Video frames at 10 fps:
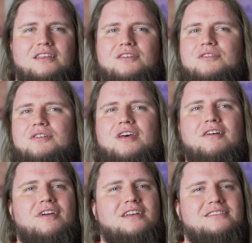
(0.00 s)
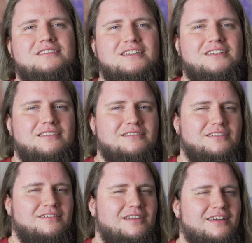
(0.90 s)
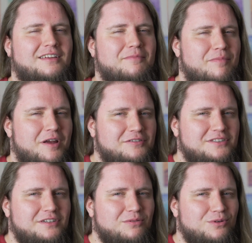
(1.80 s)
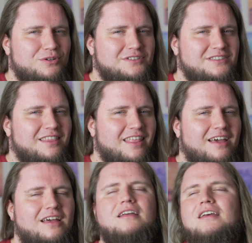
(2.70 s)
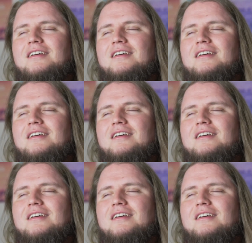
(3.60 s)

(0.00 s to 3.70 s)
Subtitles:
you don't have accidental, like, embarrassing words in there.